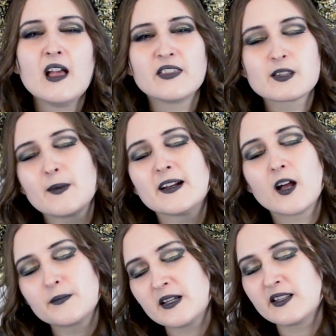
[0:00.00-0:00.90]
this might
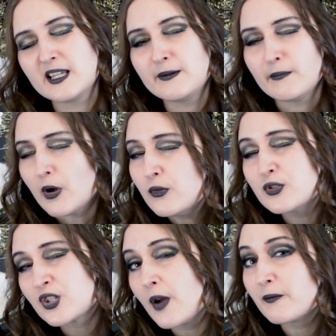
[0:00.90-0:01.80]
not be the
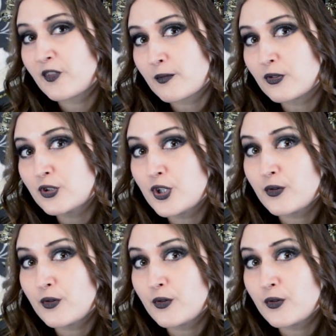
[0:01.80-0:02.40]
most comfortable shoe